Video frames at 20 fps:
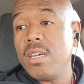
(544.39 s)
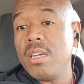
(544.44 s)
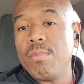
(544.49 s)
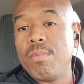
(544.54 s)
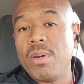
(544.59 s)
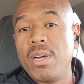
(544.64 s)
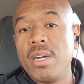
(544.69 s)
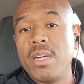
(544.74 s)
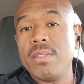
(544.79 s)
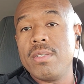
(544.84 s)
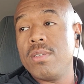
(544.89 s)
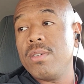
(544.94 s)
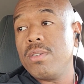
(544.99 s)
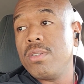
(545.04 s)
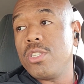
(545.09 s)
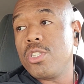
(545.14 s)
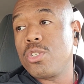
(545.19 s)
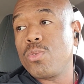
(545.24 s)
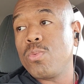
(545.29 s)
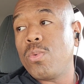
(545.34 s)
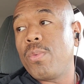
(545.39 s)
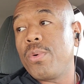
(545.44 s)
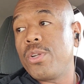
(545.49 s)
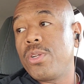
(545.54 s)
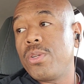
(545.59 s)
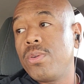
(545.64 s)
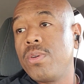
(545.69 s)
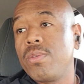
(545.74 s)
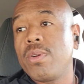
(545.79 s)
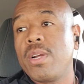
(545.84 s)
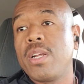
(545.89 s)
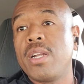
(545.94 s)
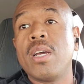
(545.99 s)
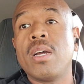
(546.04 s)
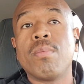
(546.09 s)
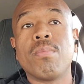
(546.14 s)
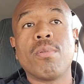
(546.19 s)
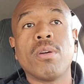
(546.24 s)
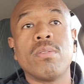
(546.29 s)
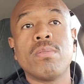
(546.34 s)
But this is what we're doing right
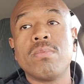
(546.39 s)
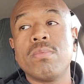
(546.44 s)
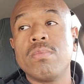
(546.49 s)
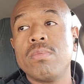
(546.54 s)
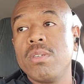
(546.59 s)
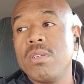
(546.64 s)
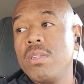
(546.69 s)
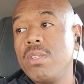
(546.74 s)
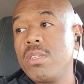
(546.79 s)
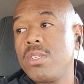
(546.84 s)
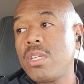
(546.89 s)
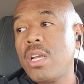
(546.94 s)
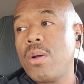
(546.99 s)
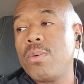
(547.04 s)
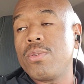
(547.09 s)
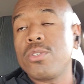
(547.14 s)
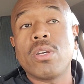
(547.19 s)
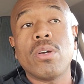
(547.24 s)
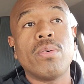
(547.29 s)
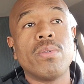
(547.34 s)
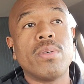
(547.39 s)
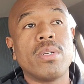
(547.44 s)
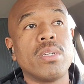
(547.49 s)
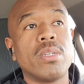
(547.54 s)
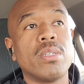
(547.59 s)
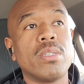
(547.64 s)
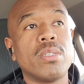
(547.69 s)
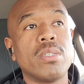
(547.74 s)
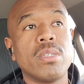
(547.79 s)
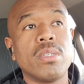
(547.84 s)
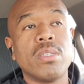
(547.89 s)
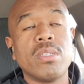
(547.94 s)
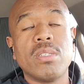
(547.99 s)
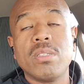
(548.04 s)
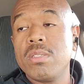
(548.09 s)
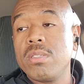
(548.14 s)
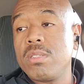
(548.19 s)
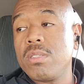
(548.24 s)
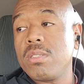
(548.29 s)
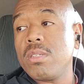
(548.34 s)
now, bro. This is how it's going.
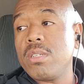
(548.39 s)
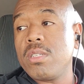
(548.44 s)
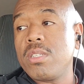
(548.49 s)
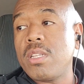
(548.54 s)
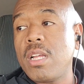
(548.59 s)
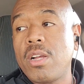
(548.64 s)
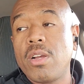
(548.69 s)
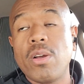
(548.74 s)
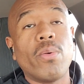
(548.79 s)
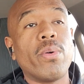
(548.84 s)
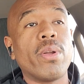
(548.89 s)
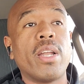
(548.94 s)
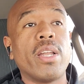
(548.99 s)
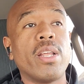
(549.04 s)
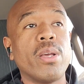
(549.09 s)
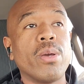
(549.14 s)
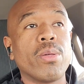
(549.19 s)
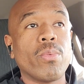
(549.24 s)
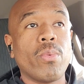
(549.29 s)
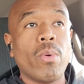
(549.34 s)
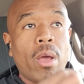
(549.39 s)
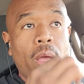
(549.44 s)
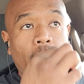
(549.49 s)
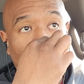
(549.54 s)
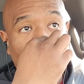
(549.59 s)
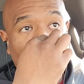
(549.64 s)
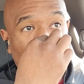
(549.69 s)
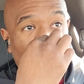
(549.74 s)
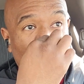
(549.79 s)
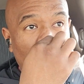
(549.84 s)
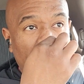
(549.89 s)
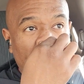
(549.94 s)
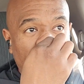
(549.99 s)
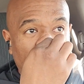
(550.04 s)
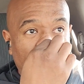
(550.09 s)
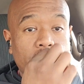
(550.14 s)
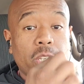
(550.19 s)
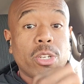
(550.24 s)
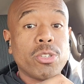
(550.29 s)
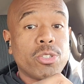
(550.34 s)
It's not going any other way.
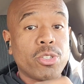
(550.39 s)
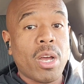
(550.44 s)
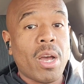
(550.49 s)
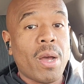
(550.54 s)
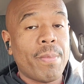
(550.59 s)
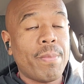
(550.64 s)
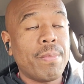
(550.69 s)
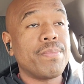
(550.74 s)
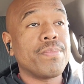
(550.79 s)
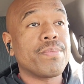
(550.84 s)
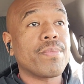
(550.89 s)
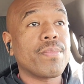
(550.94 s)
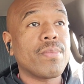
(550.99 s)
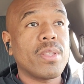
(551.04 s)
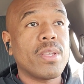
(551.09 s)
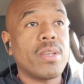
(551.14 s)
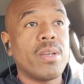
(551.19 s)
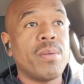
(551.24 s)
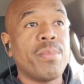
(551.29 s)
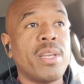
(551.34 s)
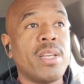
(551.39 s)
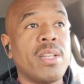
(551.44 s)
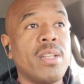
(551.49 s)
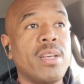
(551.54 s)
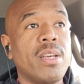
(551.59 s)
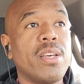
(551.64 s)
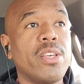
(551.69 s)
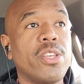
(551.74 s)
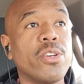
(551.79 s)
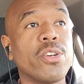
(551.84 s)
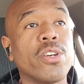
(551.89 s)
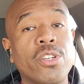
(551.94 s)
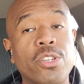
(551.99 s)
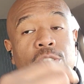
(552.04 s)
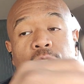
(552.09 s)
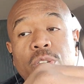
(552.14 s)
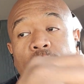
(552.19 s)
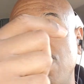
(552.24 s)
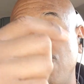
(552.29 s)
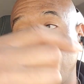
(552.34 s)
That's your job. You know what I mean? You're gonna
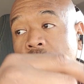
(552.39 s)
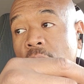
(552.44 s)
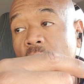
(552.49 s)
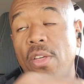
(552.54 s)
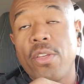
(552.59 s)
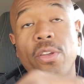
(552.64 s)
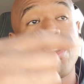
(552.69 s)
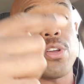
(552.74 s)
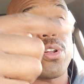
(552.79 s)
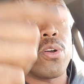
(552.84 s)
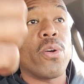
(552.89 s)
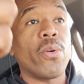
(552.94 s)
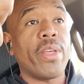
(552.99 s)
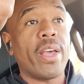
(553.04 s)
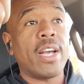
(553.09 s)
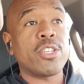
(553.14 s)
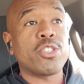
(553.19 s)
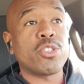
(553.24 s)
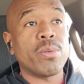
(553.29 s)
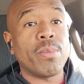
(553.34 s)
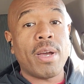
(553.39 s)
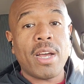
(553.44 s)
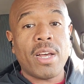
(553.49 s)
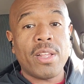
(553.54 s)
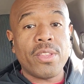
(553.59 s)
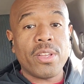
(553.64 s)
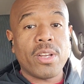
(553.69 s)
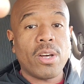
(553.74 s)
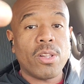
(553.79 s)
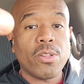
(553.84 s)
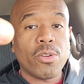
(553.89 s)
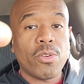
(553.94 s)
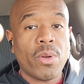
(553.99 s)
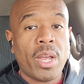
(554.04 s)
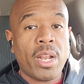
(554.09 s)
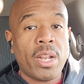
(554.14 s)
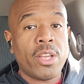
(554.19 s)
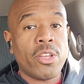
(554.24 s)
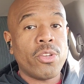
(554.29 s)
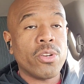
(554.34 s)
go the extra mile in the color
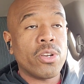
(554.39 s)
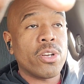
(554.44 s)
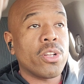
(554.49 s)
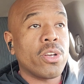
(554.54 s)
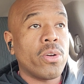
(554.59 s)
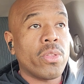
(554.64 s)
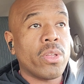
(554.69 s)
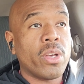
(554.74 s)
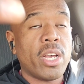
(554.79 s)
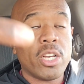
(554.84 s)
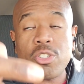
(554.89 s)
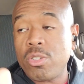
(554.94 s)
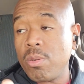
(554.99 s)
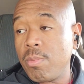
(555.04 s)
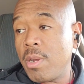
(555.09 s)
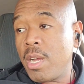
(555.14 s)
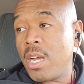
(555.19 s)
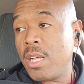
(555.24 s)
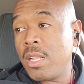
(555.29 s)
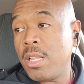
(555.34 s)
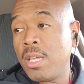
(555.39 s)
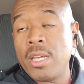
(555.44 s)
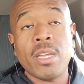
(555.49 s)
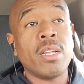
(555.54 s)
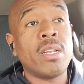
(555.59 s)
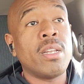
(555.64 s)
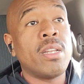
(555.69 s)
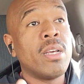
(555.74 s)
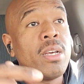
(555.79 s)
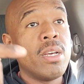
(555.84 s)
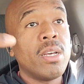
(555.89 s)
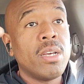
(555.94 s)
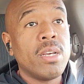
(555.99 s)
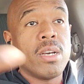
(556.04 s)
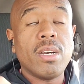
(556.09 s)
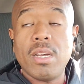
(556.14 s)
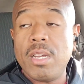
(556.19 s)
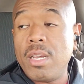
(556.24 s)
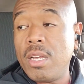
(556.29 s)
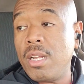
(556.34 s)
grading. You're gonna go the extra mile
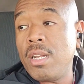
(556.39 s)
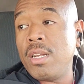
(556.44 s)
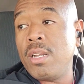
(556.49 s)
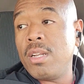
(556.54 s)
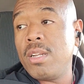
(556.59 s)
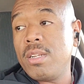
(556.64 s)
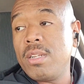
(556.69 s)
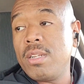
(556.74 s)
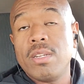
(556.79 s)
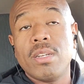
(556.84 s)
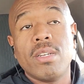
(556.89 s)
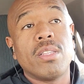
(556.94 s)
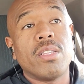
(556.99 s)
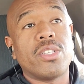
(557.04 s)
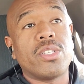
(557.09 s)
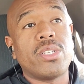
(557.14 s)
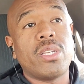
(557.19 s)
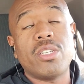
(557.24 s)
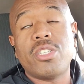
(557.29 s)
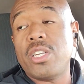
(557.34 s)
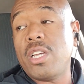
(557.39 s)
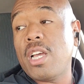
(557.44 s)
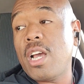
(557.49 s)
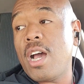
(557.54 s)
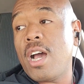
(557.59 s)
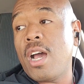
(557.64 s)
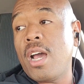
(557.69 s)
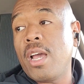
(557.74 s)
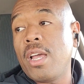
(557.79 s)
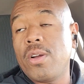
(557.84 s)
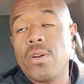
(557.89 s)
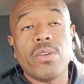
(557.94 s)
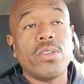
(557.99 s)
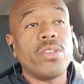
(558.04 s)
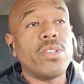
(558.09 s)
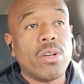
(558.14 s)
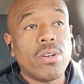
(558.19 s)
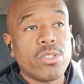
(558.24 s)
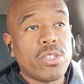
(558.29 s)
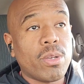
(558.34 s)
in the CGI, or
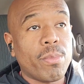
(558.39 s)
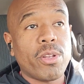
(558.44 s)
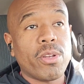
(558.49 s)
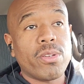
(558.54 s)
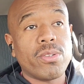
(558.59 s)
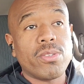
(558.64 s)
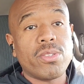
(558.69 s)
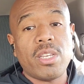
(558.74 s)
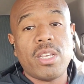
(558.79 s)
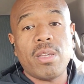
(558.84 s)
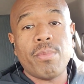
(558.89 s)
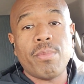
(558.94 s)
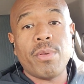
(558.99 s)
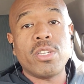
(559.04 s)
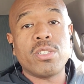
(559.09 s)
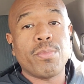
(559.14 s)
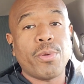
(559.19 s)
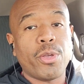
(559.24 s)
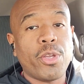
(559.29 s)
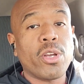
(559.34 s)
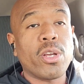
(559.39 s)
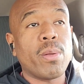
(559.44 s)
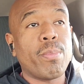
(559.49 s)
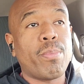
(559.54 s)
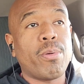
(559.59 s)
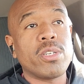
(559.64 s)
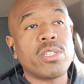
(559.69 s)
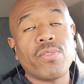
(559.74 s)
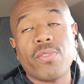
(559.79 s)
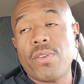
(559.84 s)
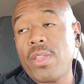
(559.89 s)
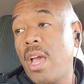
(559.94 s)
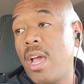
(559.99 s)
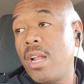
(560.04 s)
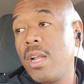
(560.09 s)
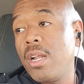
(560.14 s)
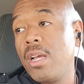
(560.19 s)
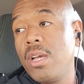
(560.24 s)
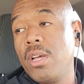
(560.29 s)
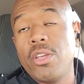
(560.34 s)
you know, somebody on your team is. But you're gonna push for that.
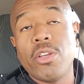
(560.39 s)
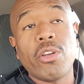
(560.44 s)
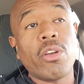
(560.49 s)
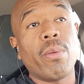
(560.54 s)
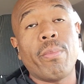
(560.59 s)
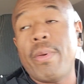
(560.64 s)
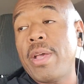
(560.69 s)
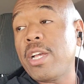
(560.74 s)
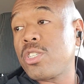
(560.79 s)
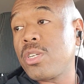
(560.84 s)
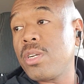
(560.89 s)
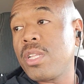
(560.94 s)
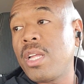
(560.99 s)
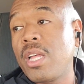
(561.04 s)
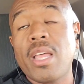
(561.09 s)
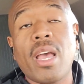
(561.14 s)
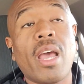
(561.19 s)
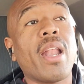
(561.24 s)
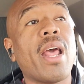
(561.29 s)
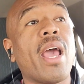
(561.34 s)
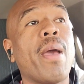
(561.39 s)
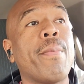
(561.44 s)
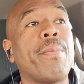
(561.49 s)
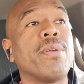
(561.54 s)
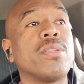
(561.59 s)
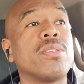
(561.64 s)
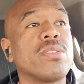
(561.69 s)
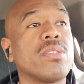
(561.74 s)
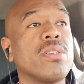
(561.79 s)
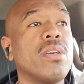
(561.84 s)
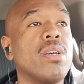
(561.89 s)
You're gonna make sure that happens.